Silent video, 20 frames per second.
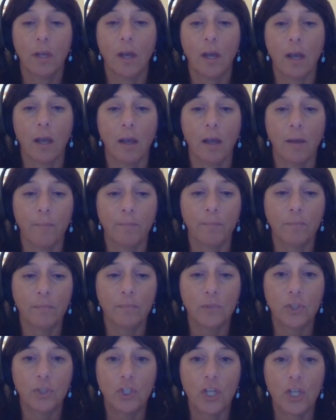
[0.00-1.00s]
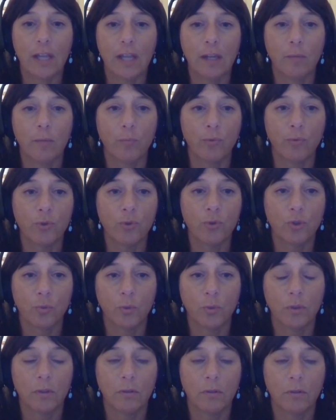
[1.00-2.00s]
um, Jen and Bruce
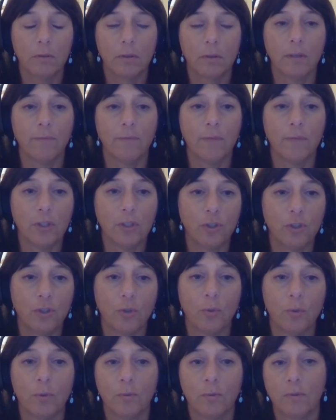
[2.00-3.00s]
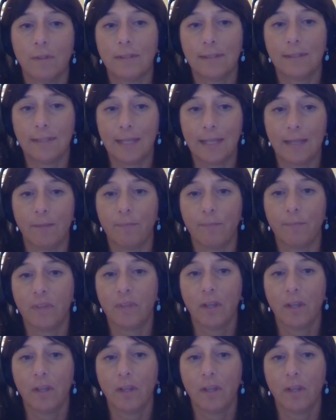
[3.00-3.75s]
will convince you the same.